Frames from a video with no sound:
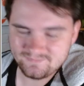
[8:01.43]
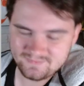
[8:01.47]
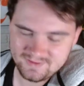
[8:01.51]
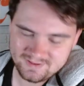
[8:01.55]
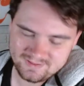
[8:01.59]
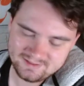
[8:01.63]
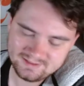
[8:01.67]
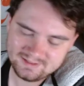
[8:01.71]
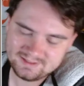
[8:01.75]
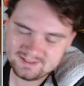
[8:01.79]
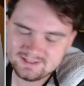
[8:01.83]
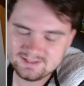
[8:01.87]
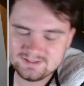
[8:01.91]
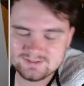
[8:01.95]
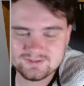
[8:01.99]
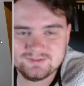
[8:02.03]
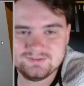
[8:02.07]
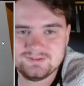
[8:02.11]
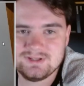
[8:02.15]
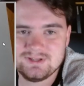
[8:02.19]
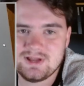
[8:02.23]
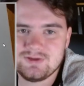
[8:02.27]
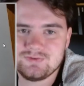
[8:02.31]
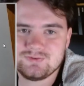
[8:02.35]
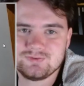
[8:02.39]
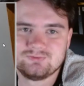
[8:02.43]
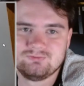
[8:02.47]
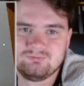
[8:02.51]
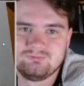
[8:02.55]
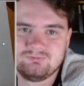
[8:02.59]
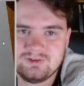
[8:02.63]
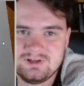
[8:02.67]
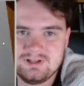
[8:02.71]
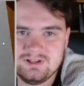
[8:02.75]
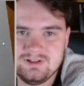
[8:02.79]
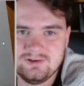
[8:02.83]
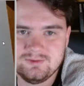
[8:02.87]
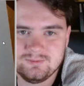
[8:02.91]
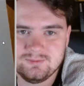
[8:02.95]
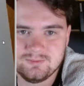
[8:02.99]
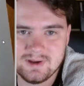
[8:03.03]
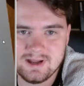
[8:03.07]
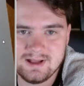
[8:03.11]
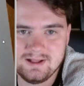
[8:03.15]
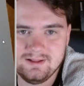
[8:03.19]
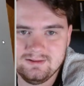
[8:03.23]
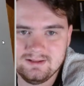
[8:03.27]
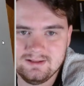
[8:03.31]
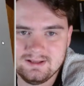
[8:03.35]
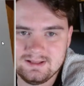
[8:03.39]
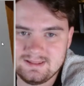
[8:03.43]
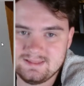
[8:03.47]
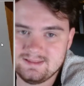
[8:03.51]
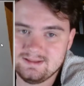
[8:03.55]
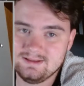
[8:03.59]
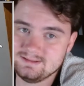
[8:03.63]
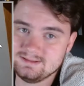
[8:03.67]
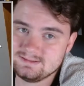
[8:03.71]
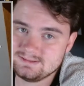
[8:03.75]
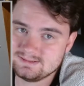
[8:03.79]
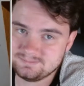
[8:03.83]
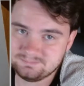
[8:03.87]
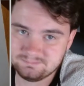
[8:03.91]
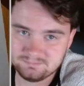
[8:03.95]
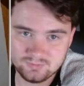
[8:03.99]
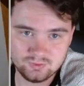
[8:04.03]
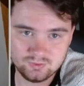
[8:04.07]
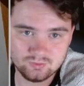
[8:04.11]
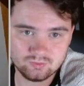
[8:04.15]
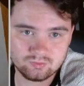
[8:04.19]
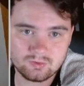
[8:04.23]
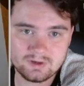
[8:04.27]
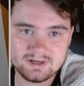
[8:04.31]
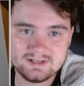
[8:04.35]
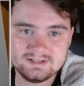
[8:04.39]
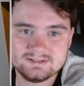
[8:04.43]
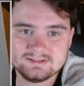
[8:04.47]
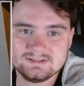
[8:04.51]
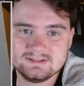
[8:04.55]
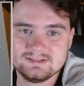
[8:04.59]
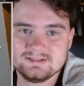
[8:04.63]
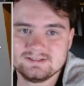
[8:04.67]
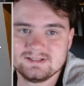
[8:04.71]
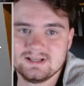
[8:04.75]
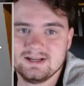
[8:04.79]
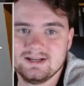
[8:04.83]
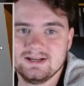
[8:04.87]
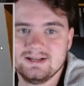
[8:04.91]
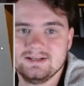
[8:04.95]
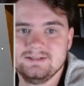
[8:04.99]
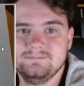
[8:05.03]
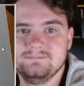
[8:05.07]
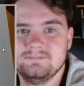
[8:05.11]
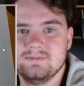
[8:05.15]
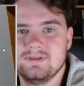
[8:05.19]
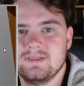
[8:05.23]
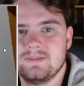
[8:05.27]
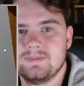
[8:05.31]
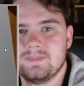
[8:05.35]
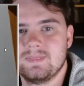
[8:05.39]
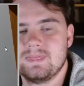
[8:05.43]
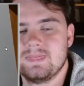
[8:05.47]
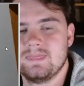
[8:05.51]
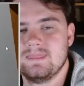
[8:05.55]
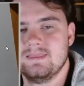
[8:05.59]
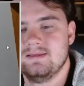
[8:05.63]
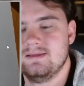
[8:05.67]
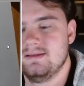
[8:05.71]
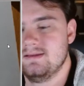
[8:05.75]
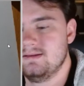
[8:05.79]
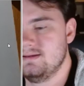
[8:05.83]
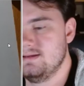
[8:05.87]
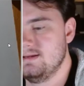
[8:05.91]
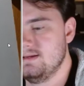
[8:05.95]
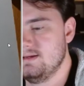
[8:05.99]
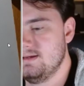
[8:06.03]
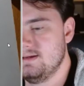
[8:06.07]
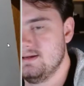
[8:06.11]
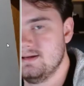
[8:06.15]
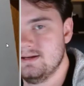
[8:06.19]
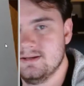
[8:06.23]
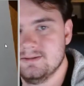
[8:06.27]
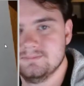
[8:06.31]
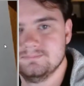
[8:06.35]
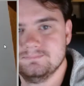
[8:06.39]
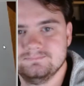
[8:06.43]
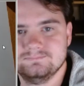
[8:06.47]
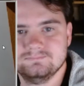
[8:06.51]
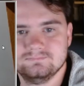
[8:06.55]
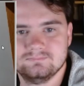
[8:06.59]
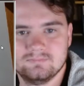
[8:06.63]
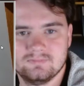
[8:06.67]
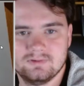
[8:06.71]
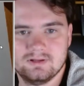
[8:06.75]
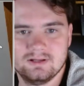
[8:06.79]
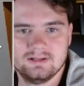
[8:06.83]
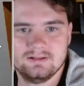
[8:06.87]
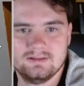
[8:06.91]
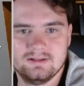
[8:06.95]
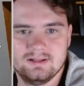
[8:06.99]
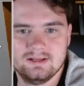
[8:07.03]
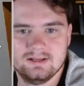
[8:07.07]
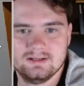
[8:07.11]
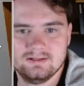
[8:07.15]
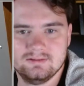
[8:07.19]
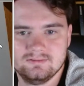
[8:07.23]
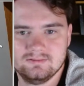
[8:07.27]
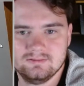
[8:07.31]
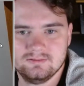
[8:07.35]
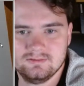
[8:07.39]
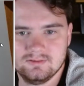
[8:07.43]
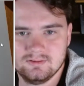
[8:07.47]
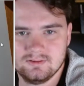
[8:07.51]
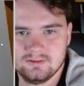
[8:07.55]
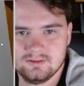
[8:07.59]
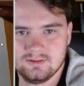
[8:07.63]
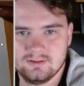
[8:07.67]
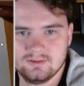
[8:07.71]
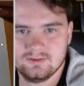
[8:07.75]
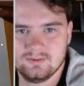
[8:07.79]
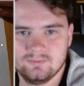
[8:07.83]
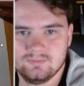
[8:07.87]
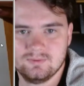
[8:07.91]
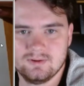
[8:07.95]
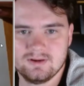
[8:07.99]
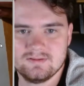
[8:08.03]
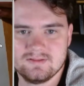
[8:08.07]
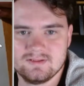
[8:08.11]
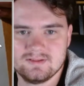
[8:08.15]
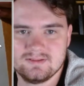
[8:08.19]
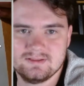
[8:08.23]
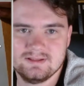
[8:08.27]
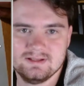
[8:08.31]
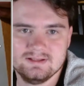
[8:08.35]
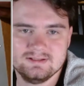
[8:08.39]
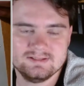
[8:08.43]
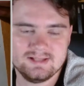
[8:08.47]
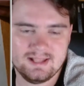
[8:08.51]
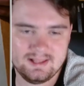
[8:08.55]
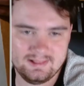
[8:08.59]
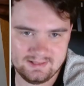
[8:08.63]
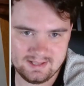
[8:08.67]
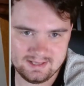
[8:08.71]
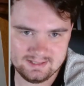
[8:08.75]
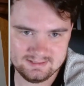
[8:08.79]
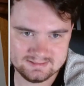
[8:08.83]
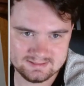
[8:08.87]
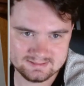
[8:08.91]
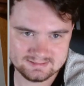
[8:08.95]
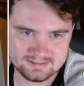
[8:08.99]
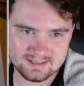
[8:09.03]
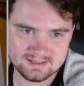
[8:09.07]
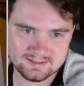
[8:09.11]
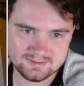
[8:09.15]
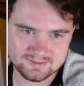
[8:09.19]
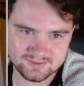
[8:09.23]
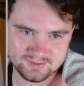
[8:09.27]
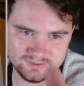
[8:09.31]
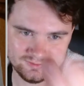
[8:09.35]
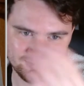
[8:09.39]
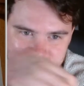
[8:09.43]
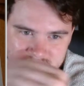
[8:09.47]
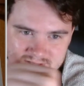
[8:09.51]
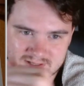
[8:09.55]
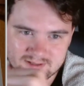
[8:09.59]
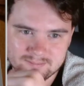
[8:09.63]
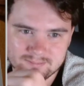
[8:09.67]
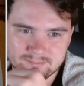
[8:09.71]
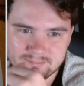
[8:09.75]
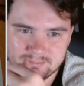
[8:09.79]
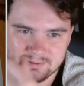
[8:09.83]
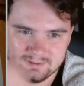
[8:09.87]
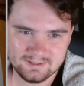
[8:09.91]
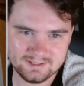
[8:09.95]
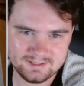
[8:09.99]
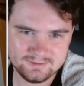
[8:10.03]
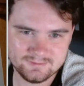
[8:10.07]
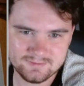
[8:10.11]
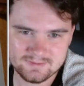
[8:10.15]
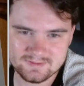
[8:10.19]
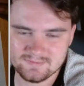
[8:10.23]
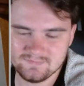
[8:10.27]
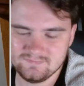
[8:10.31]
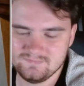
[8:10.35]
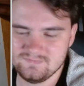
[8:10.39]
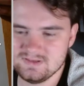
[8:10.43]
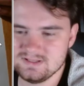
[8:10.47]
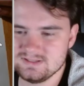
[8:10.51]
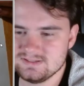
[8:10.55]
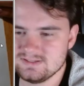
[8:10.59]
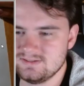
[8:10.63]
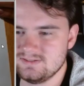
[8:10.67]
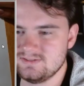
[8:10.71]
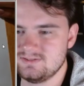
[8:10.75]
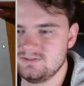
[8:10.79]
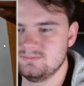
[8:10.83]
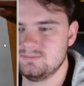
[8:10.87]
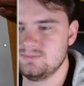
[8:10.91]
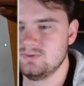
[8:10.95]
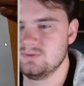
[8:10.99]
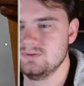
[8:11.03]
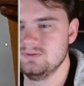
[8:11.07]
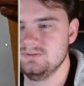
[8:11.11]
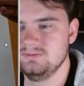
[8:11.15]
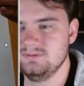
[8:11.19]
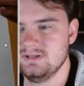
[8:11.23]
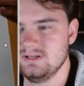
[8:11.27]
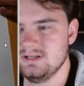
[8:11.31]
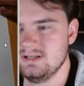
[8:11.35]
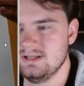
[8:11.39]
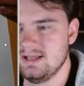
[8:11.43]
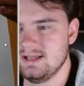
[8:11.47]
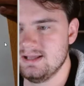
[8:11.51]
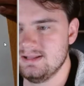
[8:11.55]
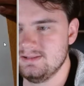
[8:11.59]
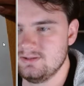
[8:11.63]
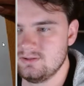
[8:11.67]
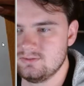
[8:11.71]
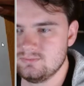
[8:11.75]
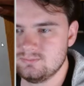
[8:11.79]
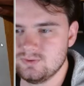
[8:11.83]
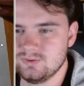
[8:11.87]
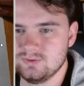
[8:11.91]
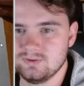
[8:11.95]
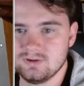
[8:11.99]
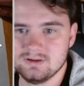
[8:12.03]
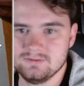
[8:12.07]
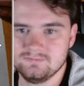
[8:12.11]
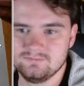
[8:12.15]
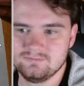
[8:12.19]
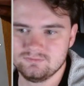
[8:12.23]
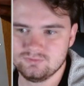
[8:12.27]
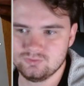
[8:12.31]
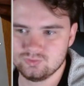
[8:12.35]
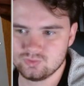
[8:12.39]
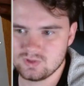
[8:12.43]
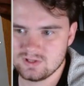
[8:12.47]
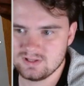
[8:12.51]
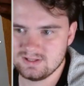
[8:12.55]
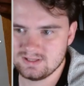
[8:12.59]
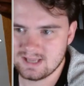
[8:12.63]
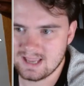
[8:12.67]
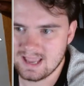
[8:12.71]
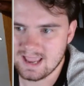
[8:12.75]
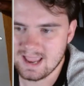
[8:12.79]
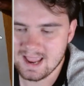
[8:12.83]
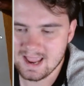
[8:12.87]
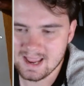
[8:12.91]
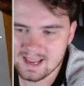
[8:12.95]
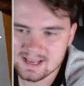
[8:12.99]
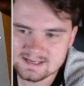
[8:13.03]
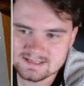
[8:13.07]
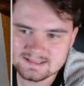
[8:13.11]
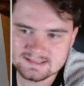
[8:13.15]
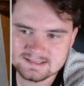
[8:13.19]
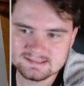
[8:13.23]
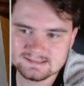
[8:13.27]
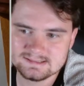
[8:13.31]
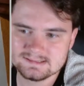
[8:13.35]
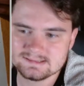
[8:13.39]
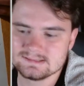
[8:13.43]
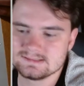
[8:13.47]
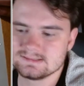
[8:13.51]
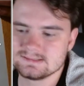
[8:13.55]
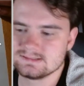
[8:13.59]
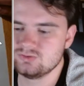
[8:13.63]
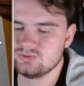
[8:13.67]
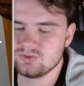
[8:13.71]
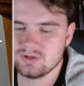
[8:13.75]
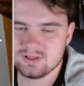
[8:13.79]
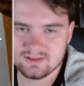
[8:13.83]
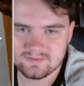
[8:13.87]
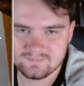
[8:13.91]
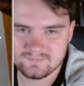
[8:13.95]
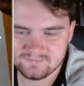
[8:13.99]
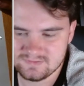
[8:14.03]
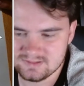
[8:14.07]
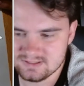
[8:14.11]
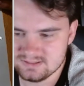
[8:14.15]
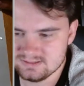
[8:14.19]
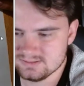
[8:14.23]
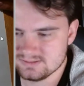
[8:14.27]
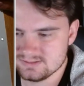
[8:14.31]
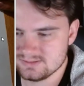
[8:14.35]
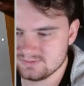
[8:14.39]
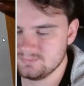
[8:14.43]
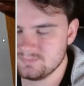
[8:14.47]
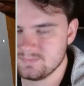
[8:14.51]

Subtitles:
I think he turned out really well. I think it's great design. And then one of the things I liked is I also played with the feet a little more of gorilla hands, gorilla feet